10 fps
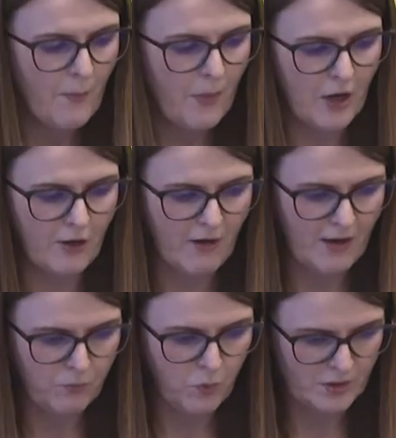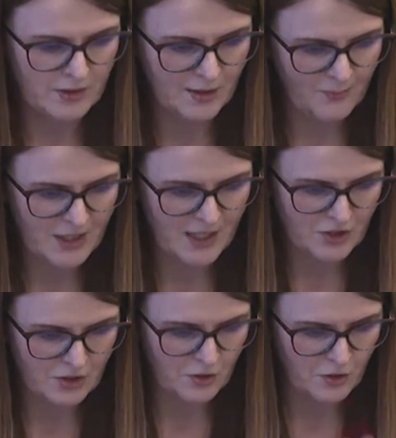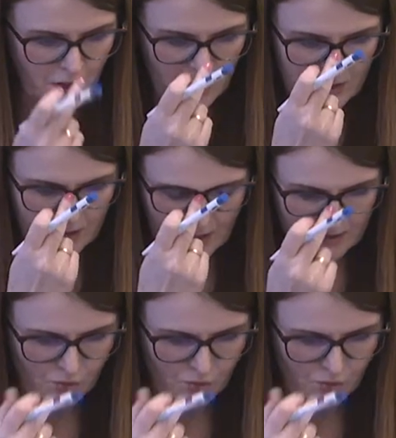Paragraph 1, subsection 2 indicates